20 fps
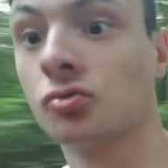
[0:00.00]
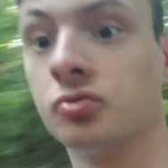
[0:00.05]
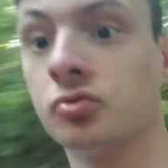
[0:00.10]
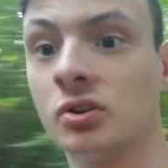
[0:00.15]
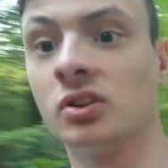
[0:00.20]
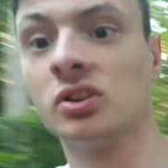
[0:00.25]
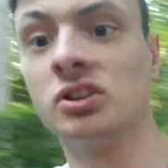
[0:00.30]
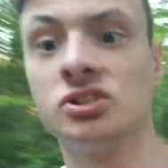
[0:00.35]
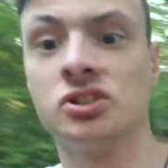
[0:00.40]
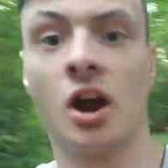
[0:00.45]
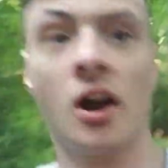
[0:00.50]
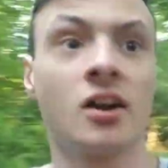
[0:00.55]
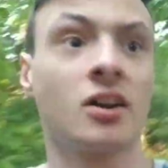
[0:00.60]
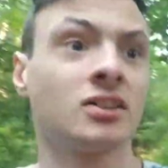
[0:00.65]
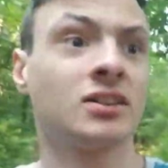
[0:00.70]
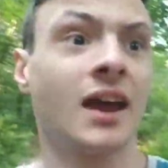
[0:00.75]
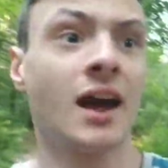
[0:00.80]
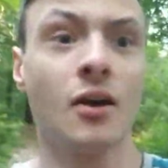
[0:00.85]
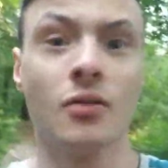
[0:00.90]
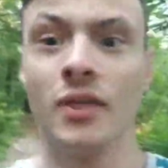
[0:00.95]
really
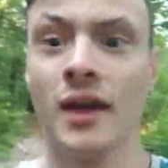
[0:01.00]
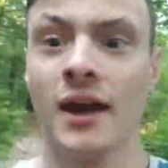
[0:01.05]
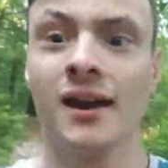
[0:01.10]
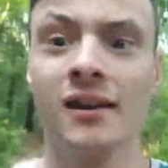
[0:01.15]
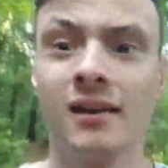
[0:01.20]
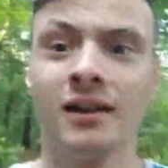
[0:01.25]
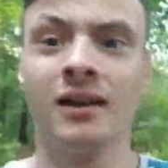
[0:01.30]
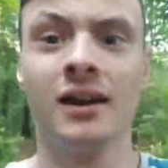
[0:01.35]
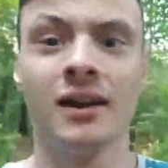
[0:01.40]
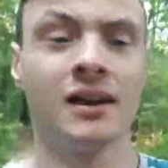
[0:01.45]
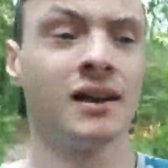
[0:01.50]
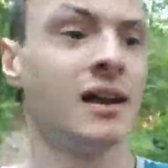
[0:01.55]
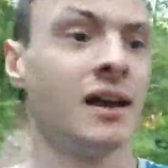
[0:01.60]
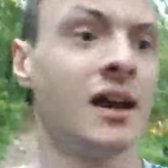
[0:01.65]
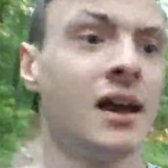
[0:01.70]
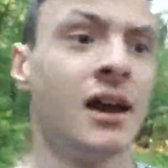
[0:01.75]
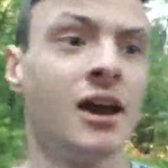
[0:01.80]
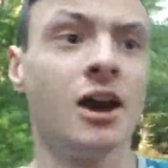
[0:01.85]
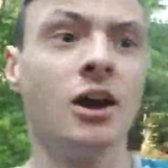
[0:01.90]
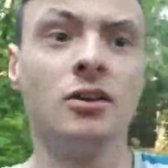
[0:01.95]
dark down there.
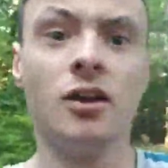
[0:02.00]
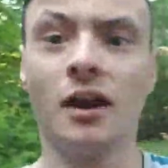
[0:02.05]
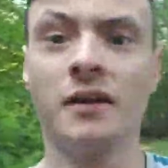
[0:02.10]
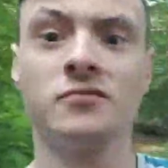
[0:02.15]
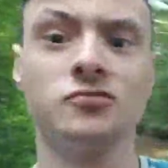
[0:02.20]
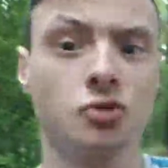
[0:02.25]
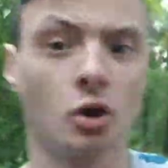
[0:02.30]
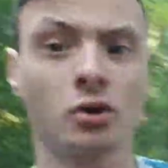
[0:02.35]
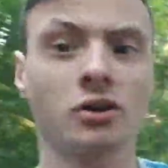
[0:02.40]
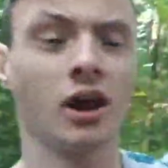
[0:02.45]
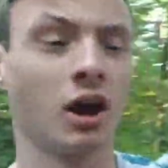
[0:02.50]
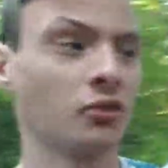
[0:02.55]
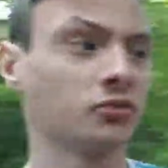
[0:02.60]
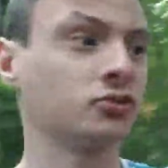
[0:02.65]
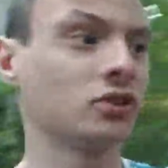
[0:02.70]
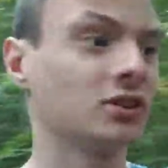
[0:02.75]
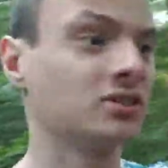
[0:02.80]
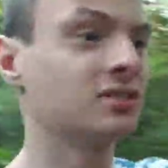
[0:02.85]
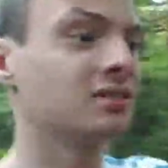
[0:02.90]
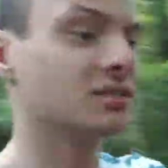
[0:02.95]
Not even joking, I'll
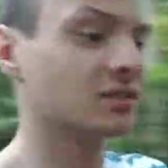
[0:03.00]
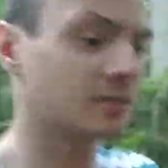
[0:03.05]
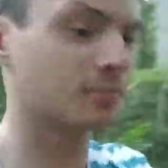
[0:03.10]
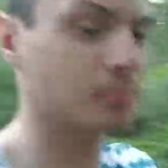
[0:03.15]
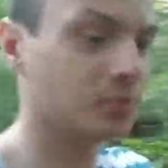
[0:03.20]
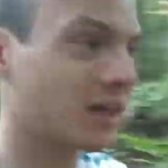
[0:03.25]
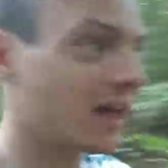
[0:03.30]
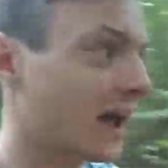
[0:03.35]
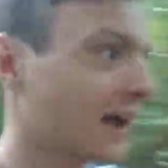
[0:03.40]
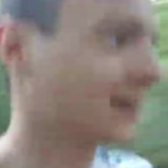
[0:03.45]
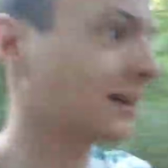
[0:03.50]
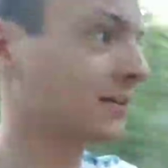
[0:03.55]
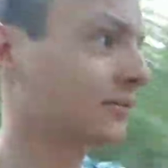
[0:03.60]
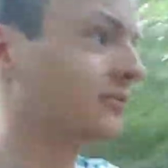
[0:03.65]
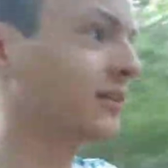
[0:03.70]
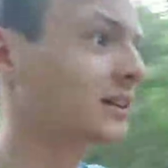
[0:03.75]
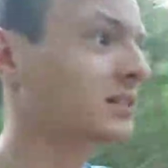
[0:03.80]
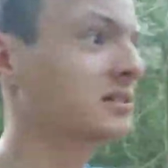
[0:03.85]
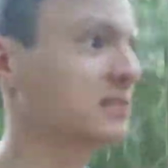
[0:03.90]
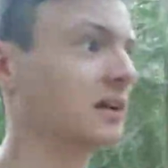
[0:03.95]
start seeing this black
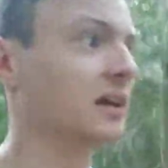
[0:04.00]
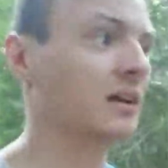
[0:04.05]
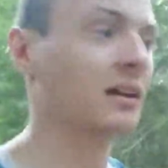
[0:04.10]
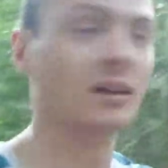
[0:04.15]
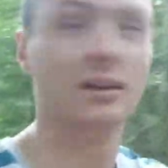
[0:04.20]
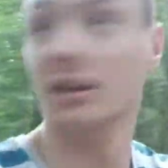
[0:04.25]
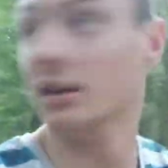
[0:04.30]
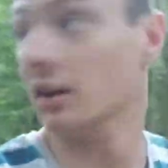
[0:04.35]
figure.